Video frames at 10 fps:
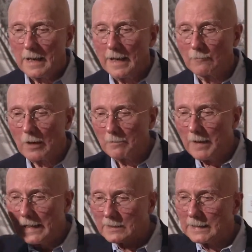And what
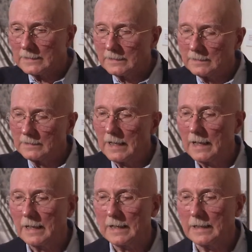makes it
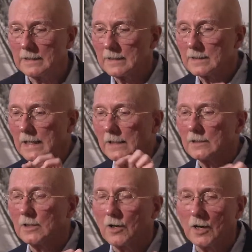uh, sink
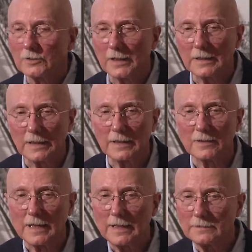in the Arctic
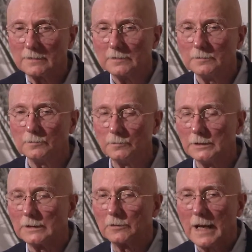is that
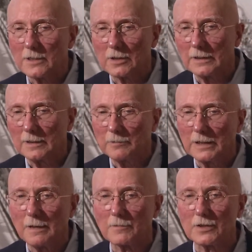it gradually
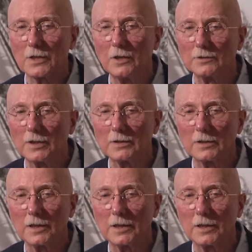becomes saltier